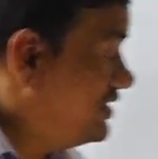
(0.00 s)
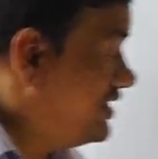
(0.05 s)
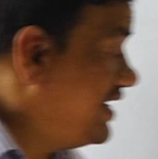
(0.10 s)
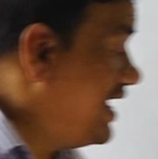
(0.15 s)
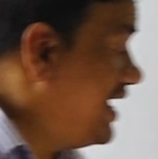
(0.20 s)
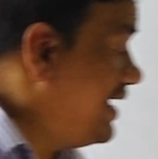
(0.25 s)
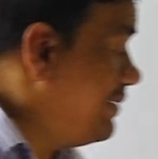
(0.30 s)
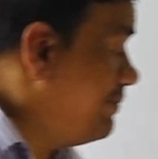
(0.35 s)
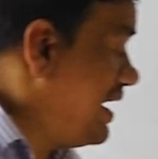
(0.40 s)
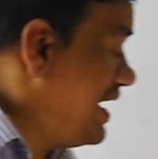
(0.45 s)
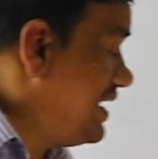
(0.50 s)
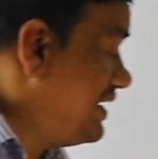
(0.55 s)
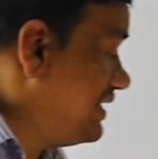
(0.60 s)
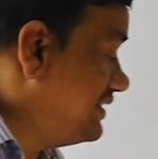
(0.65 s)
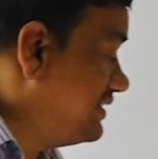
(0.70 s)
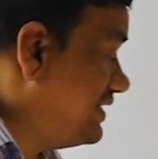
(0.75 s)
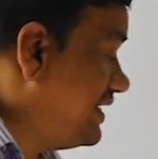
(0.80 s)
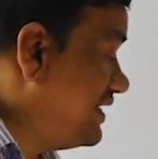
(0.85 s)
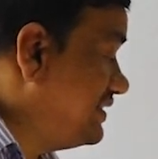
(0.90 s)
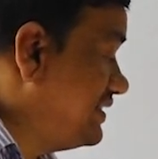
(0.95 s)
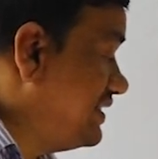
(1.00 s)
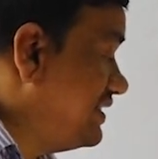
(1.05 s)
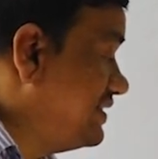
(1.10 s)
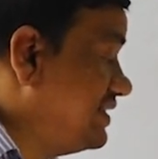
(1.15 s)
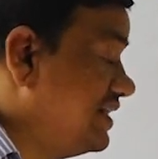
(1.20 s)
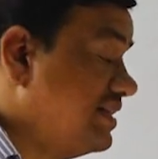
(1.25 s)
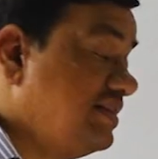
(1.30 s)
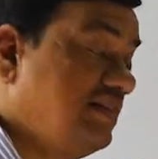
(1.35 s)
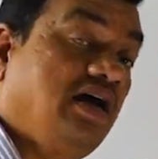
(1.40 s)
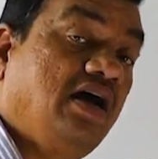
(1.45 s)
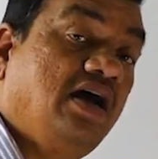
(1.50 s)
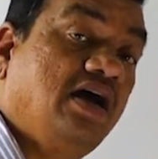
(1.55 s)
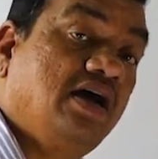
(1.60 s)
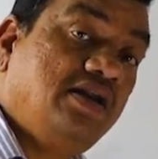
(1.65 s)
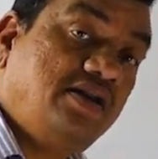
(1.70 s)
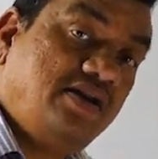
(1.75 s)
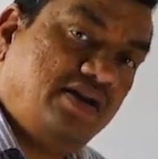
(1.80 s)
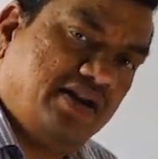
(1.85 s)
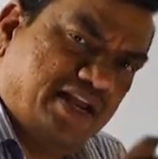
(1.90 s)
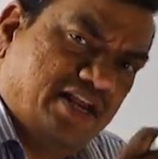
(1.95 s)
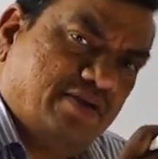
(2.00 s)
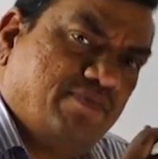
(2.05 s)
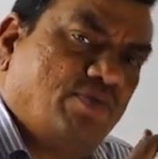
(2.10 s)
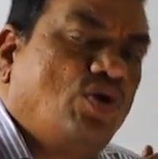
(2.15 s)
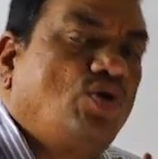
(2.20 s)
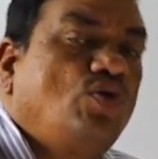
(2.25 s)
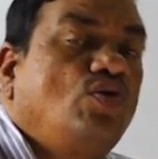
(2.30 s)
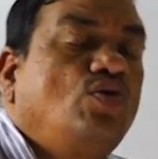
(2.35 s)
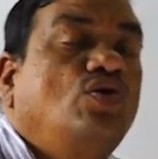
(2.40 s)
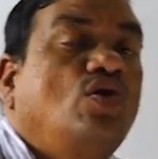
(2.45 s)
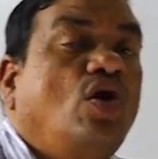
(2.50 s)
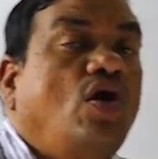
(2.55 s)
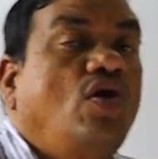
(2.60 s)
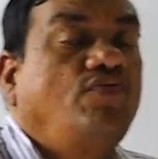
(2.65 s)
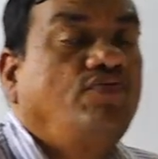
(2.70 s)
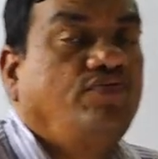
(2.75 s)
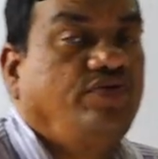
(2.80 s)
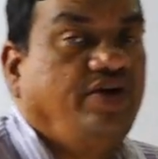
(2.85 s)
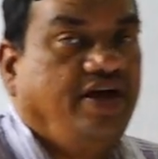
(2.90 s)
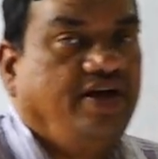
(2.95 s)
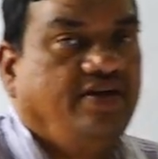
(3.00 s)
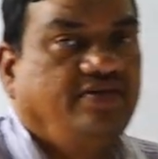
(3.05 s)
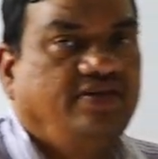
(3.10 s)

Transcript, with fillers: A minus h is in the neighborhood of A.